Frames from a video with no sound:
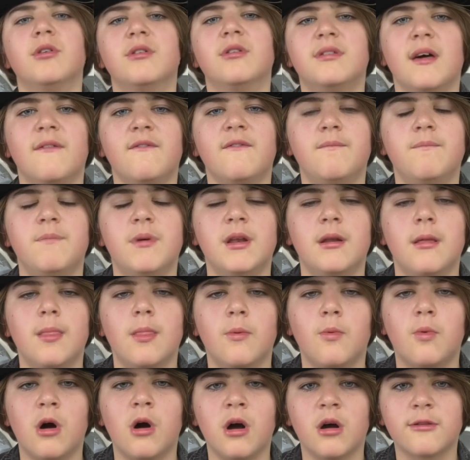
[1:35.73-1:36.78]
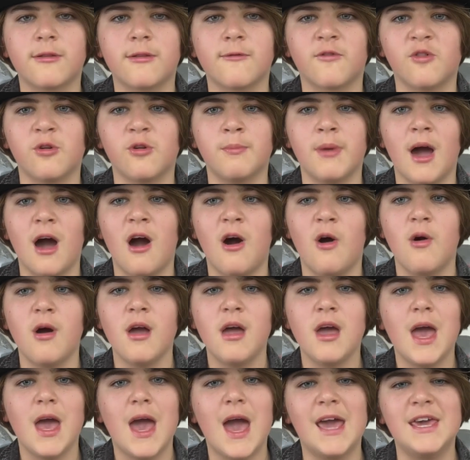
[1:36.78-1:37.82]
Boys have been in the works for
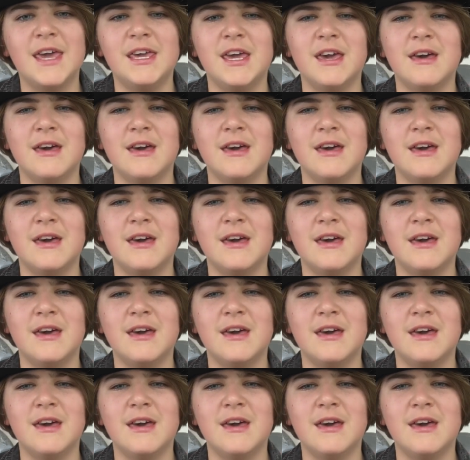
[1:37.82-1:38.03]
about a